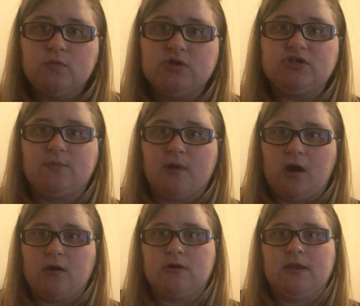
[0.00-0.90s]
which I'm
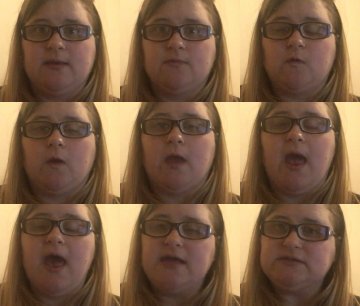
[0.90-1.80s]
currently am
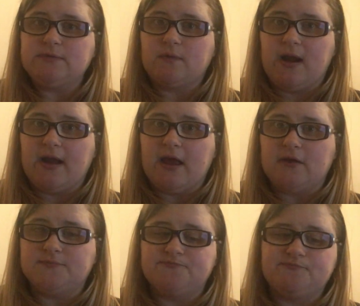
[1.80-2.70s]
doing as of right
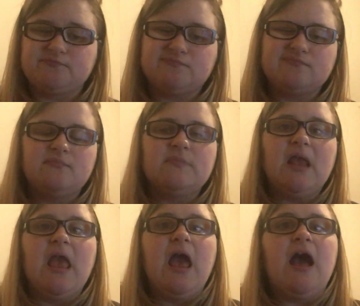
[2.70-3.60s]
now.
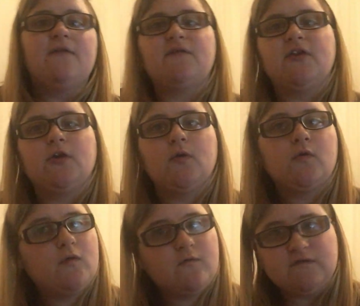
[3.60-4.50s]
I thank you
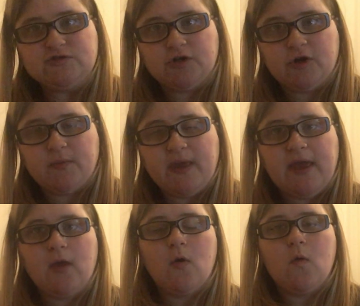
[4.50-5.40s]
all for joining
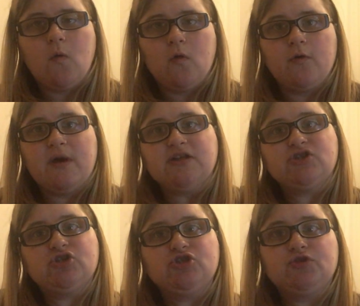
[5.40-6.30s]
me. All of my
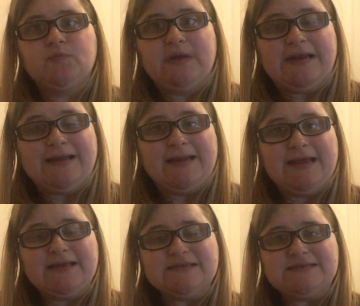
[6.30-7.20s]
social media
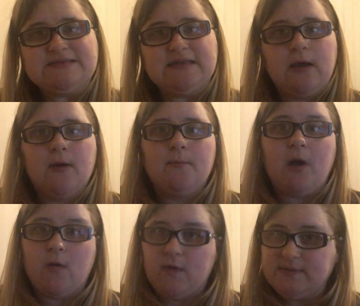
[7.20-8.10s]
links,
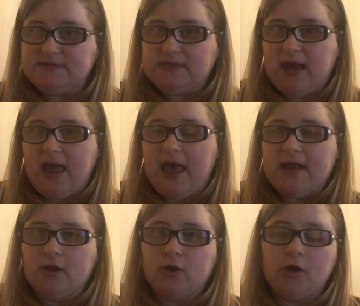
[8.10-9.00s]
my website,
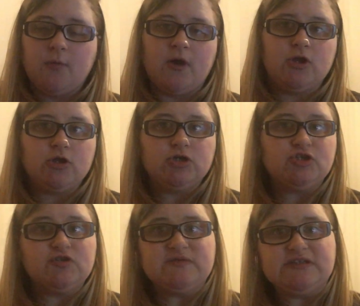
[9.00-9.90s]
and including my
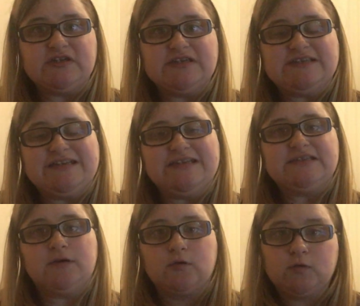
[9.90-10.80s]
YouTube series
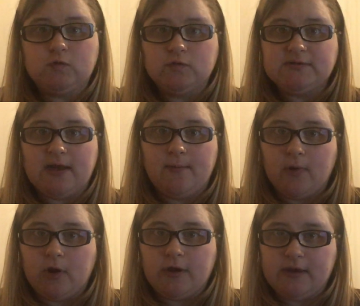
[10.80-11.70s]
links are all down
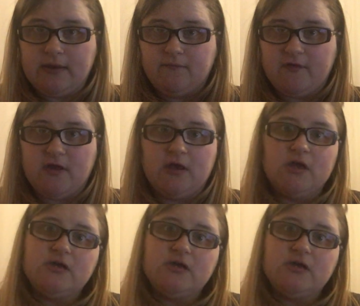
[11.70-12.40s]
below in the